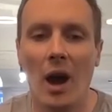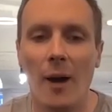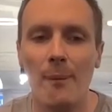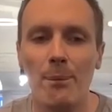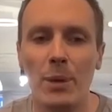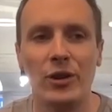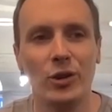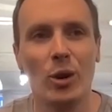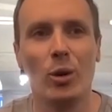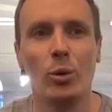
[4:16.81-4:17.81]
Um, but it's
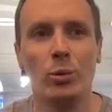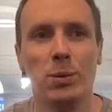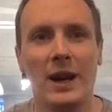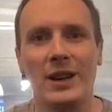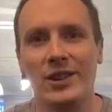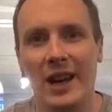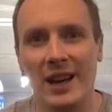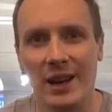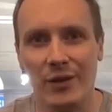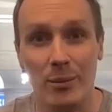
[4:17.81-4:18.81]
not all plain
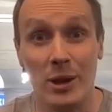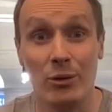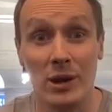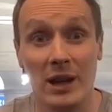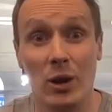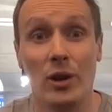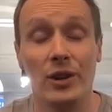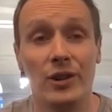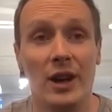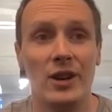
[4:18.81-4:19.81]
sailing, if I'm being really
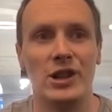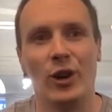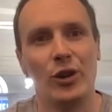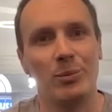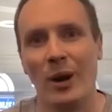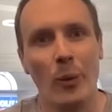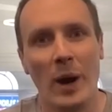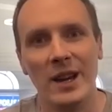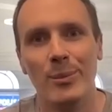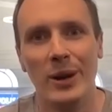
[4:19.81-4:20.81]
honest. I actually lost my
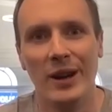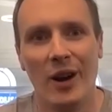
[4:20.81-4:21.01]
way a bit.